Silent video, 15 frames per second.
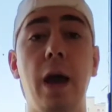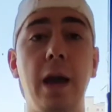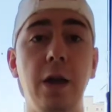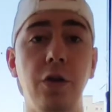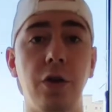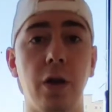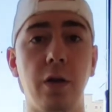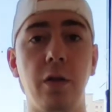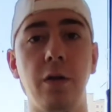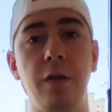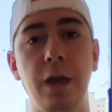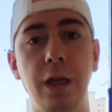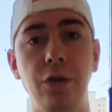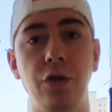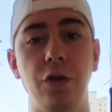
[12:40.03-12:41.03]
to Asia
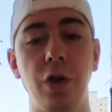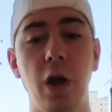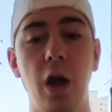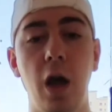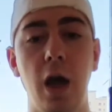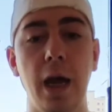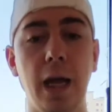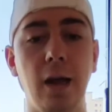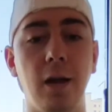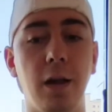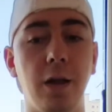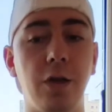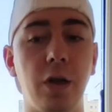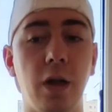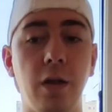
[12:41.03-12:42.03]
to teach
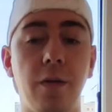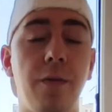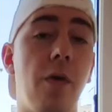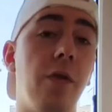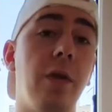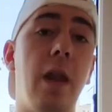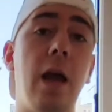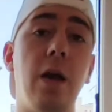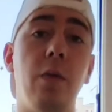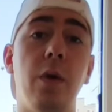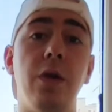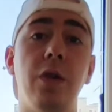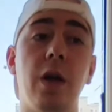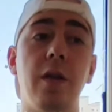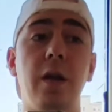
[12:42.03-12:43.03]
English as a foreign language.